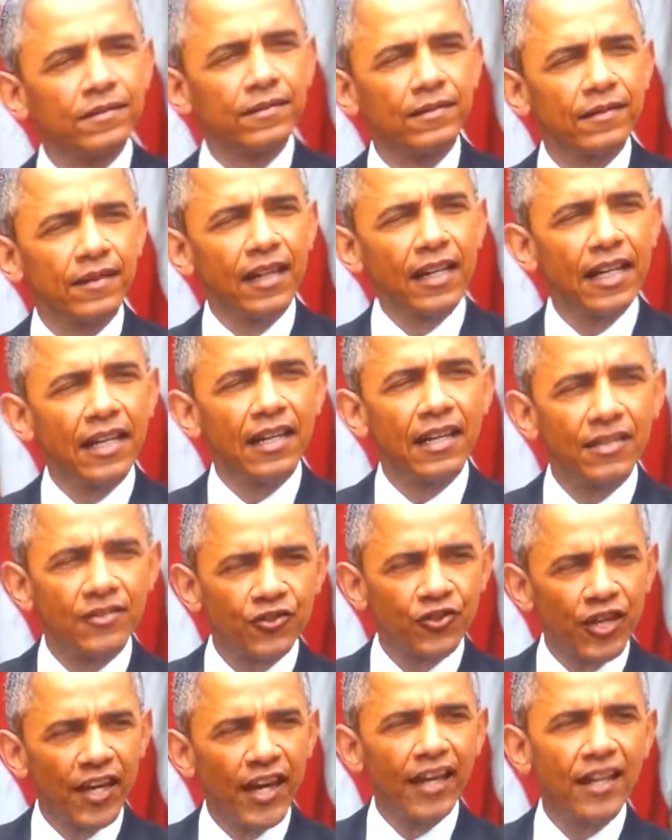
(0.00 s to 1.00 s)
that it has
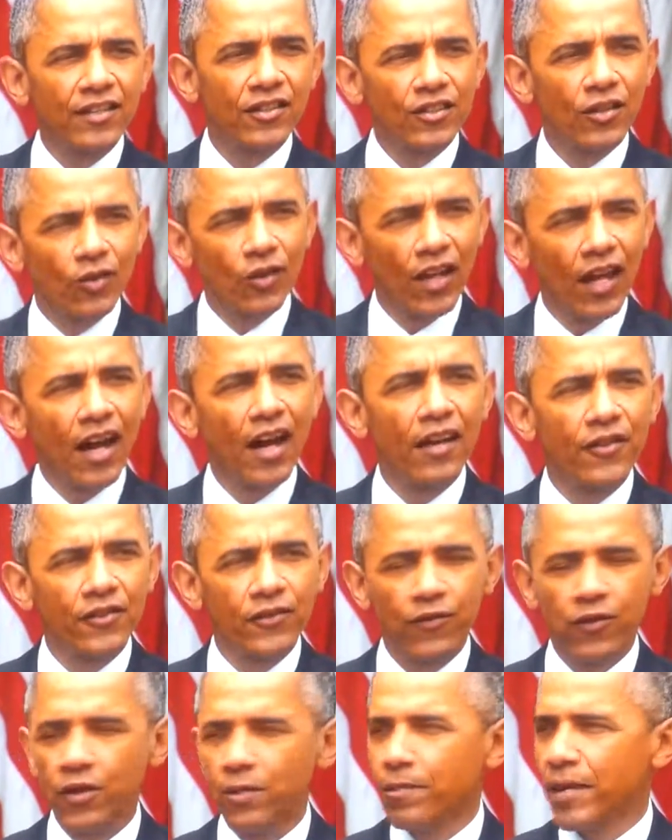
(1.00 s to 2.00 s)
changed their lives
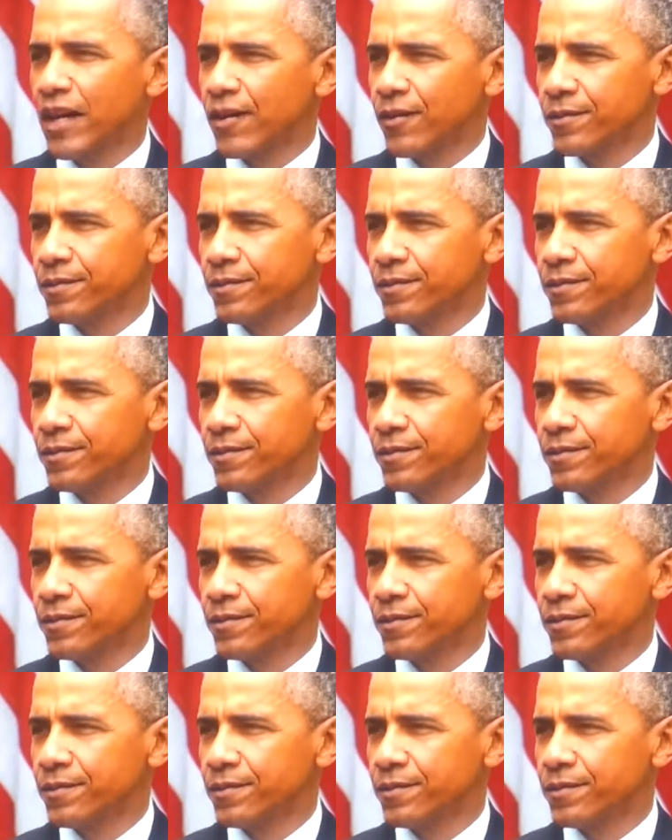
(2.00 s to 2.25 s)
for the better.